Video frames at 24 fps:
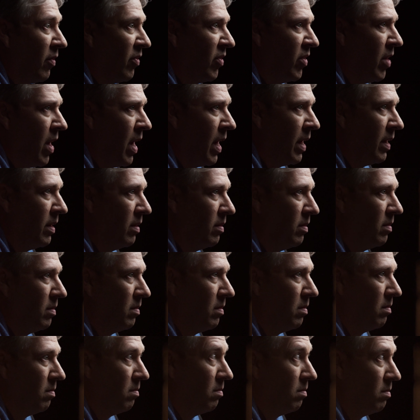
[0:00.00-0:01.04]
outside,
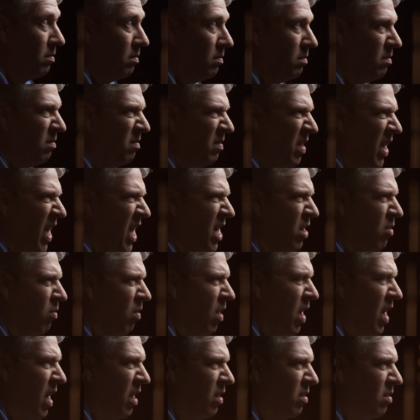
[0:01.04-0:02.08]
ate
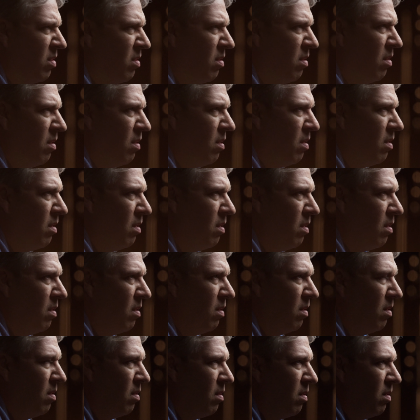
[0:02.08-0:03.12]
grass.
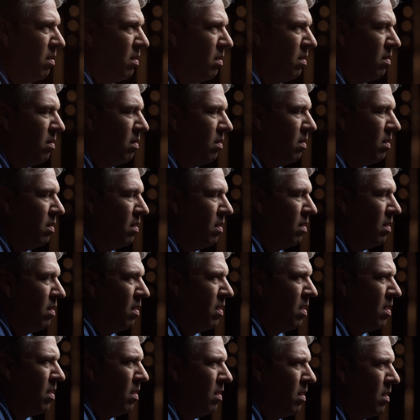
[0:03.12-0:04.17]

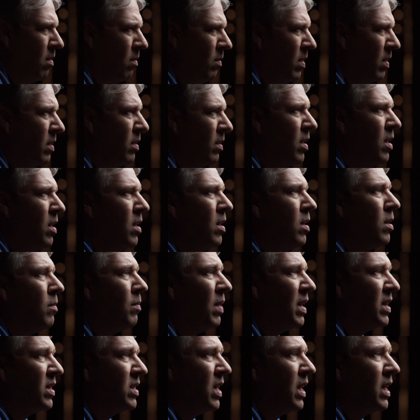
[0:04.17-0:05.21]
When
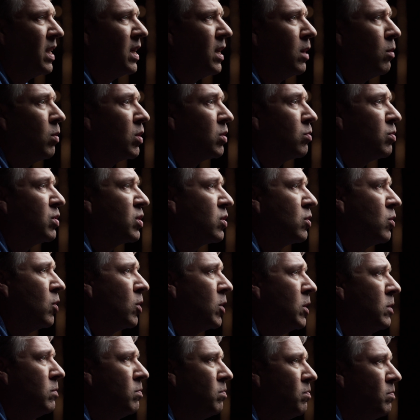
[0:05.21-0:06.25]
my sanity was
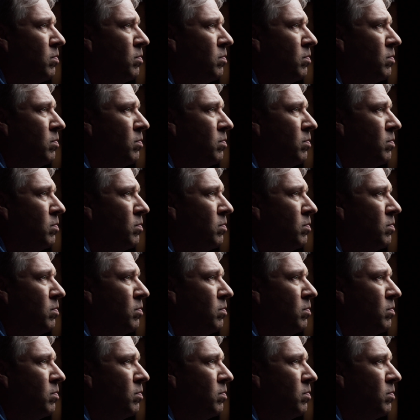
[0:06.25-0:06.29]
restored,